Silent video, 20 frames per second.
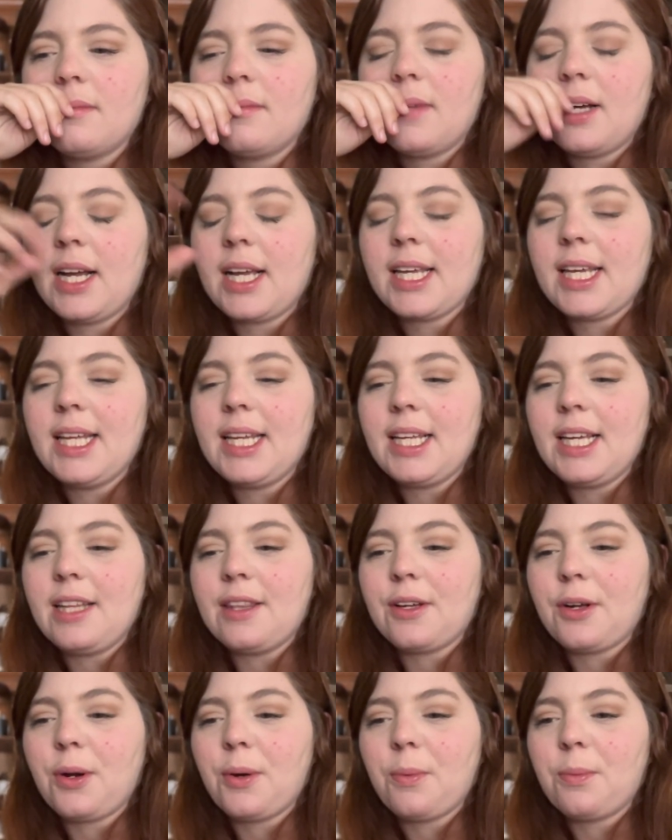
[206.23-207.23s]
I can
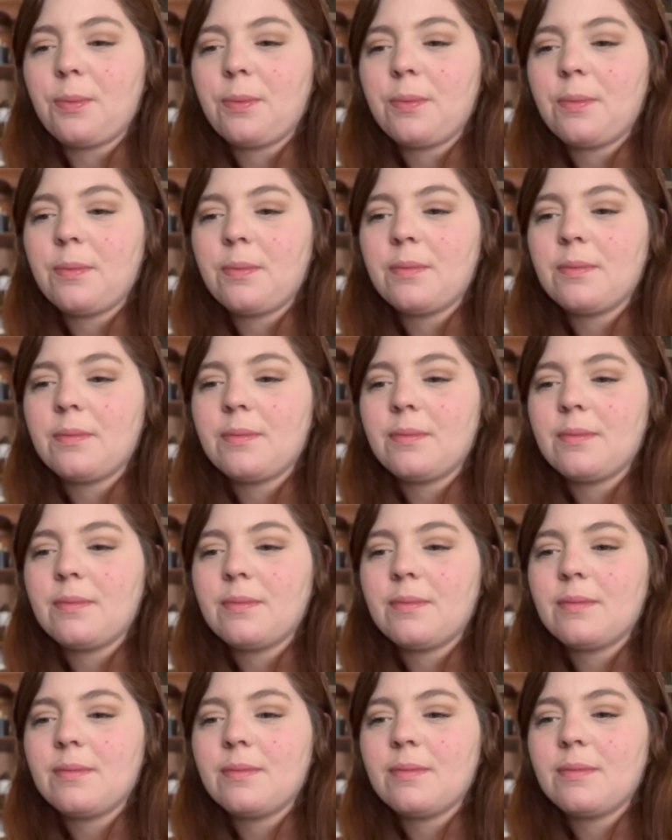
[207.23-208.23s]
either
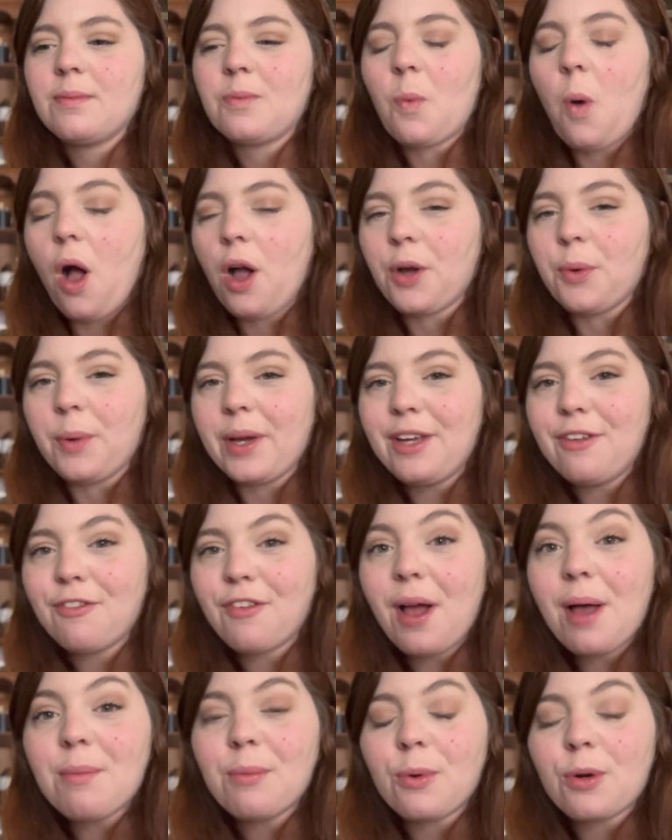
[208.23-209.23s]
walk away
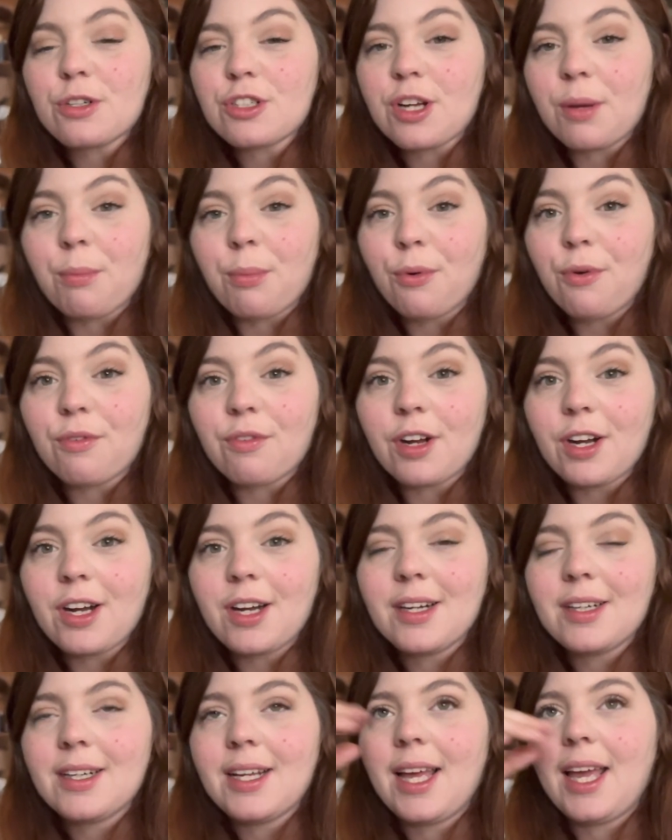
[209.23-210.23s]
from or jump over,
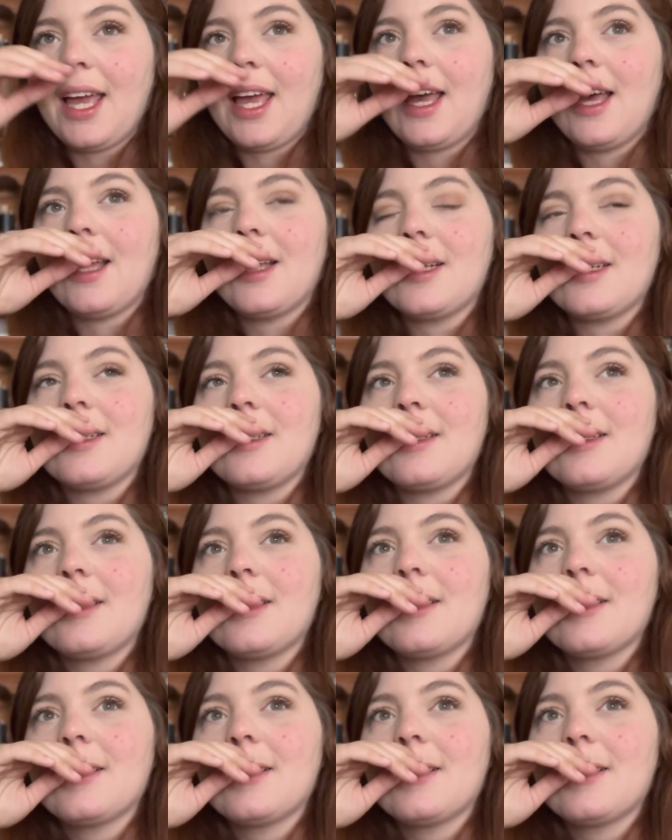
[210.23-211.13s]
and